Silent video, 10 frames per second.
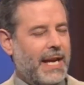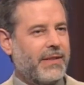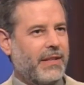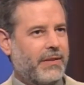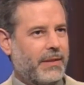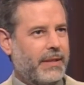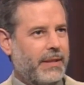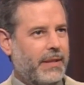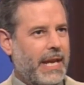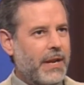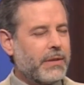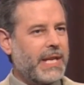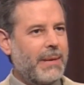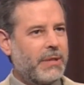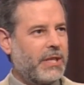I think that, that
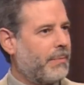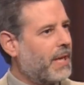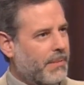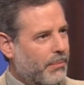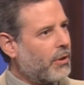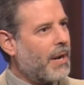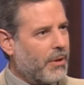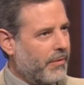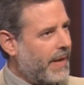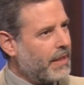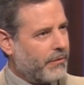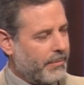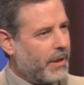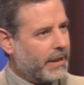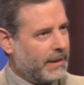entertainment has become the primary value of
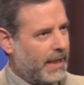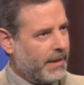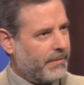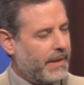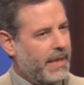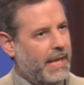American life.